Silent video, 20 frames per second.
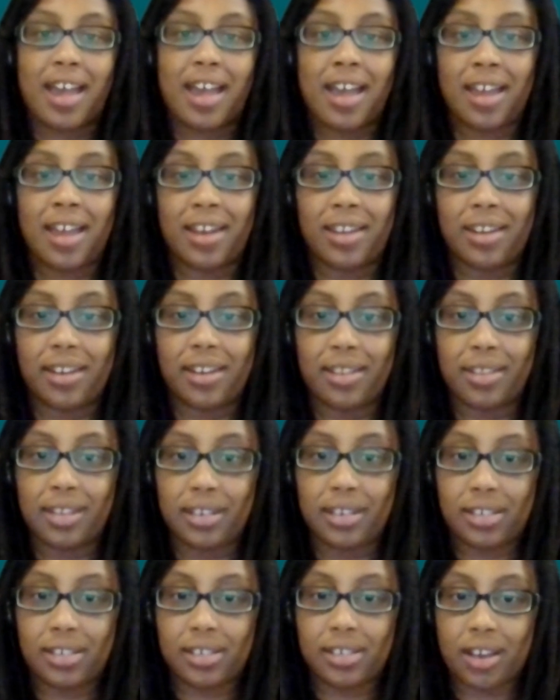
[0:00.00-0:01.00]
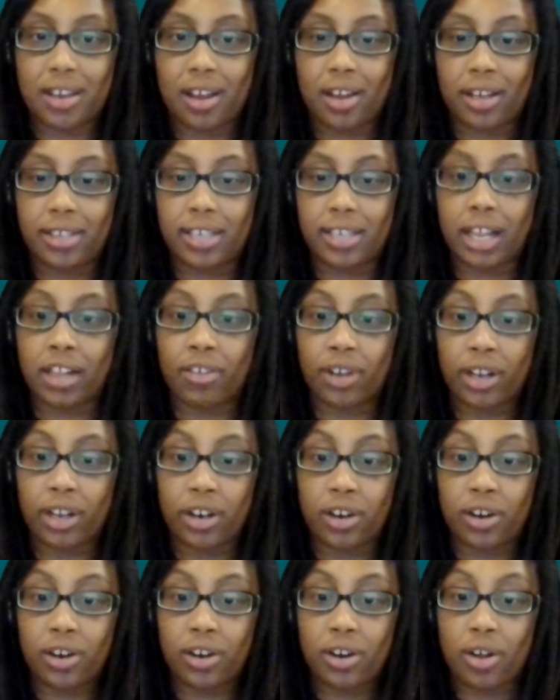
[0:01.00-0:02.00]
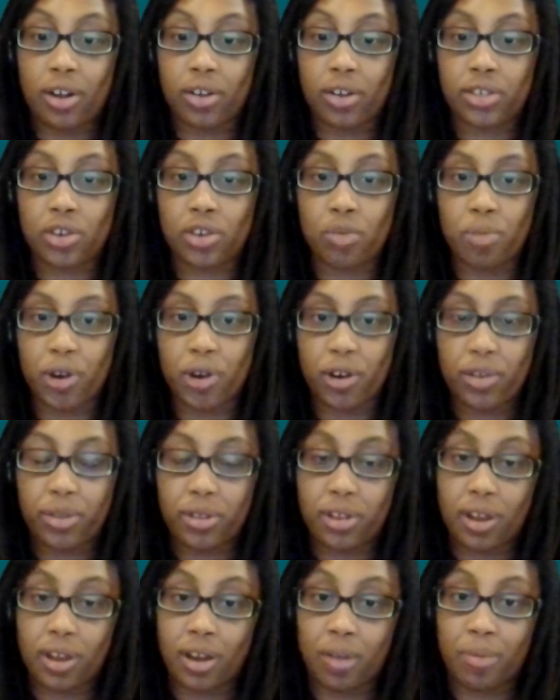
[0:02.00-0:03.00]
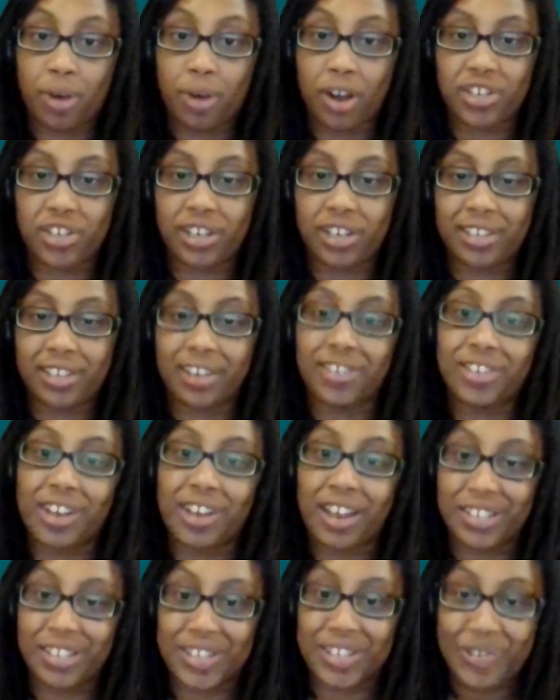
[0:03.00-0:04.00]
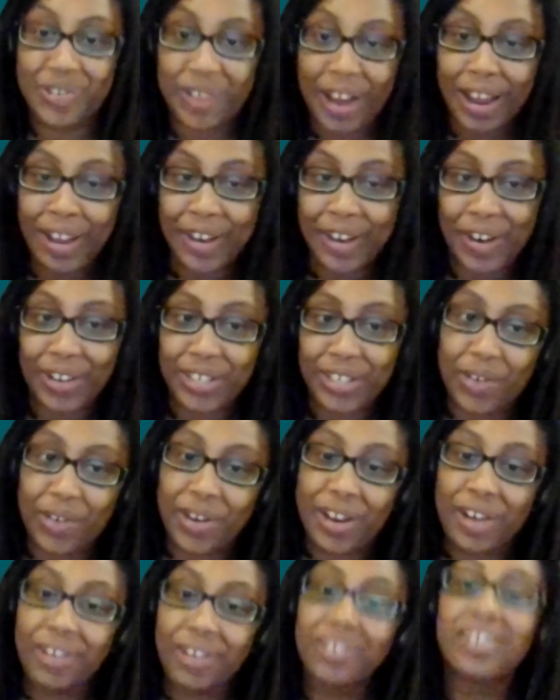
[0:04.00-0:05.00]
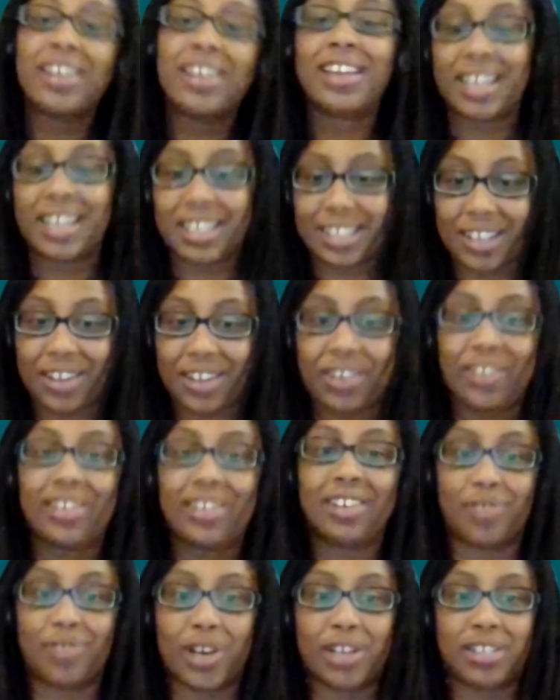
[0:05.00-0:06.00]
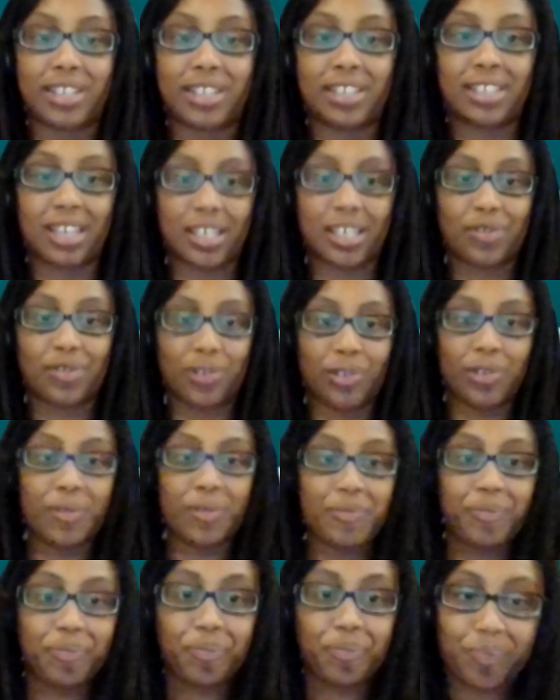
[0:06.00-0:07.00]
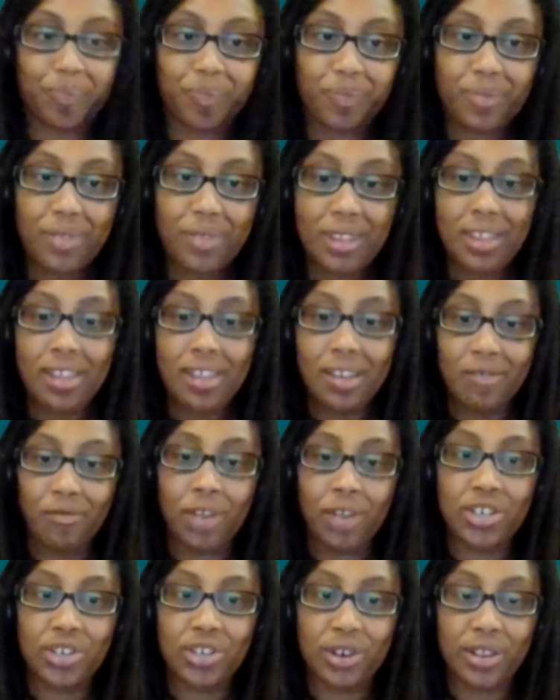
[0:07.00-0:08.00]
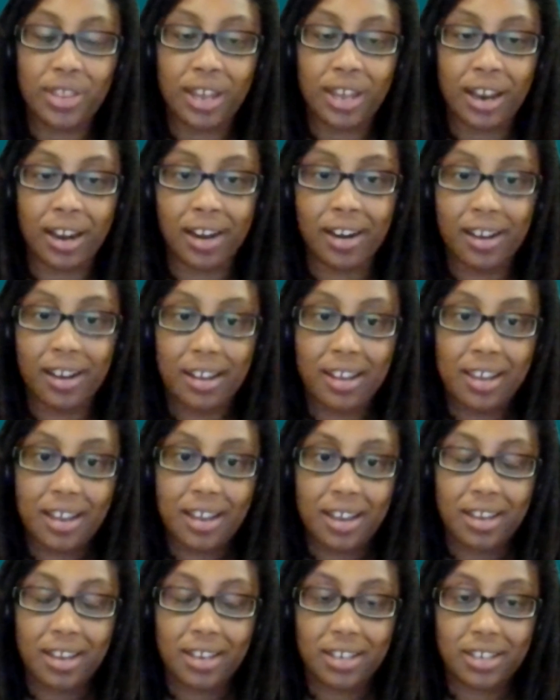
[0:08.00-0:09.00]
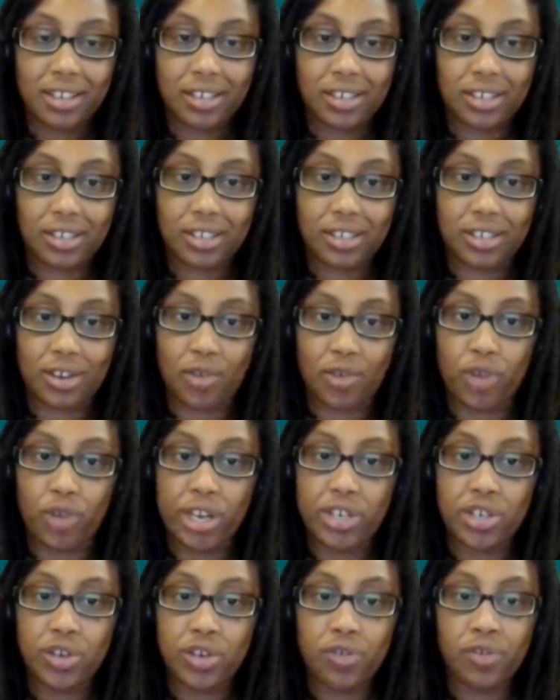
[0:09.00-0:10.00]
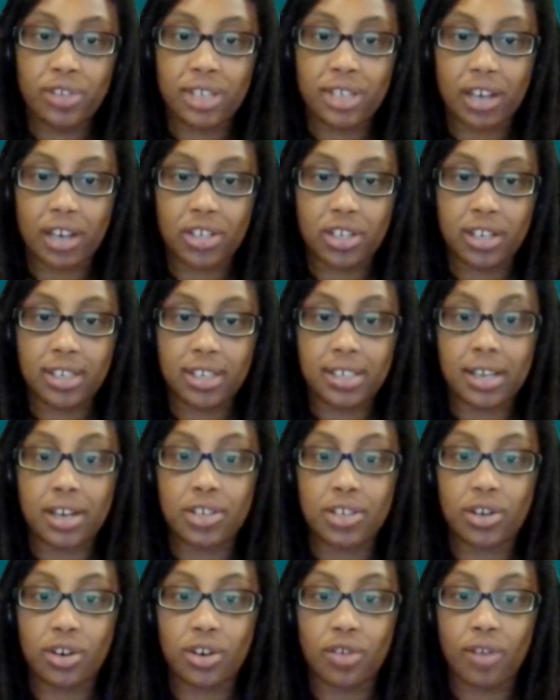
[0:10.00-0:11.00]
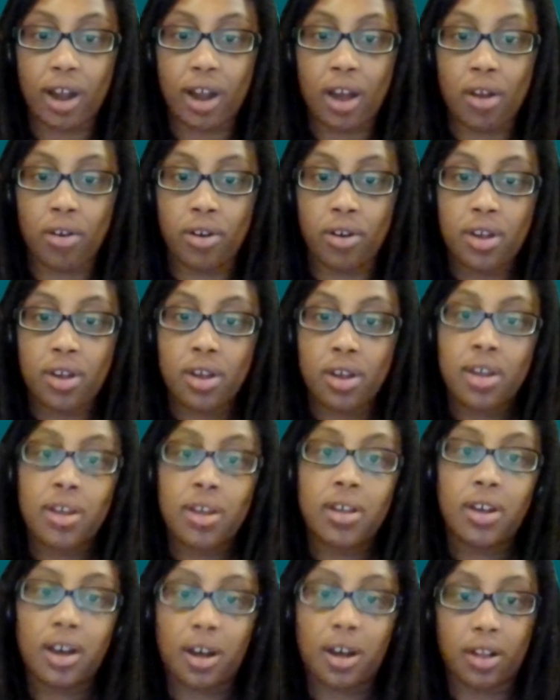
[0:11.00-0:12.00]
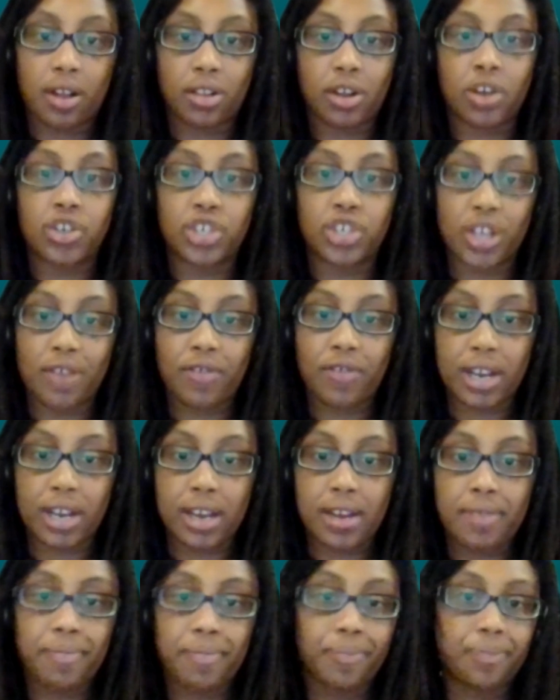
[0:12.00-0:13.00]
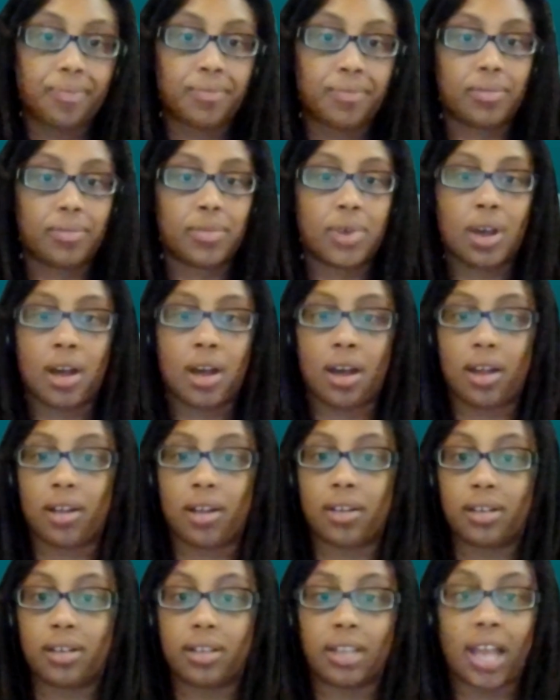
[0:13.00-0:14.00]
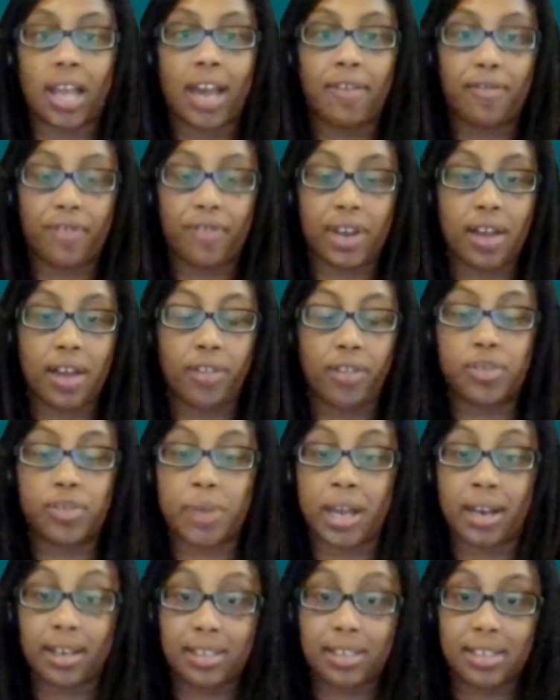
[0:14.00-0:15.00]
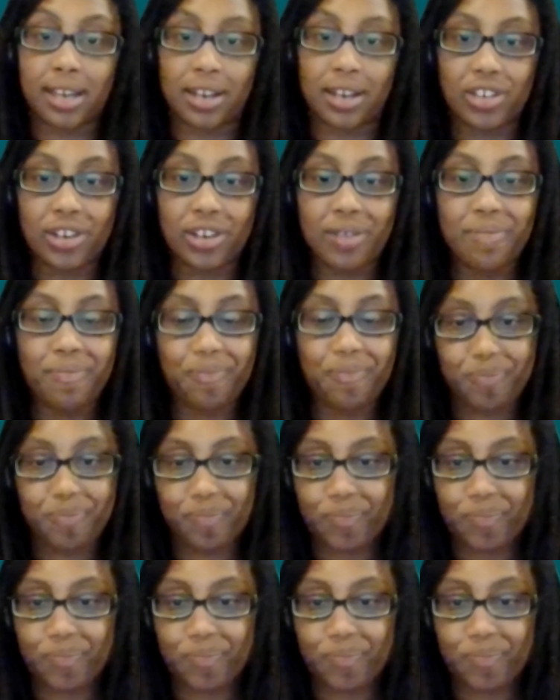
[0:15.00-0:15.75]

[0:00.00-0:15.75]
And this uh, accelerator also birthed uh, projects such as NuNet and Autonio, So very successful venture there. So Rejuve is actually centered around uh, longevity, uh, life and health span extension.